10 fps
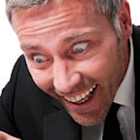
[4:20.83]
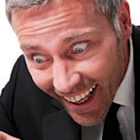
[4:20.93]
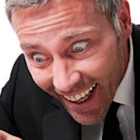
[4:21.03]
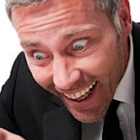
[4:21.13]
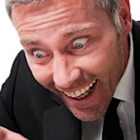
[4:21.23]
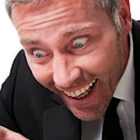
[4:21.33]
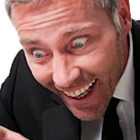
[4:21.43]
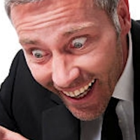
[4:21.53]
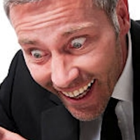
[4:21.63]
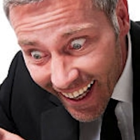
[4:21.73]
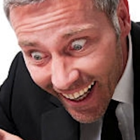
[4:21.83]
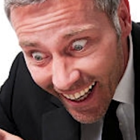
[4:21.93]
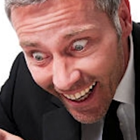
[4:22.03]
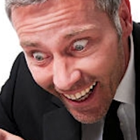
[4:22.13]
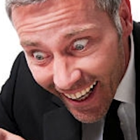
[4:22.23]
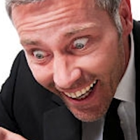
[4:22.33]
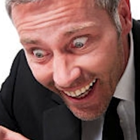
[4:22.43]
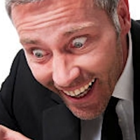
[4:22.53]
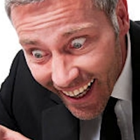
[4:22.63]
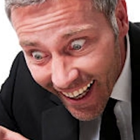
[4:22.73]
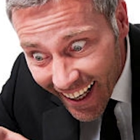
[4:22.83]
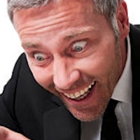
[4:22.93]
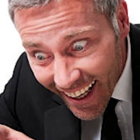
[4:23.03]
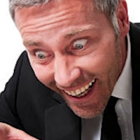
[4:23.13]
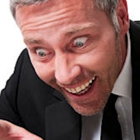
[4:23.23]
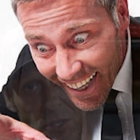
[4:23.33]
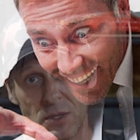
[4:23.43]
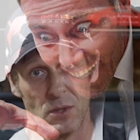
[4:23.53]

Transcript: And I'm going to get into something else that Chevy's actually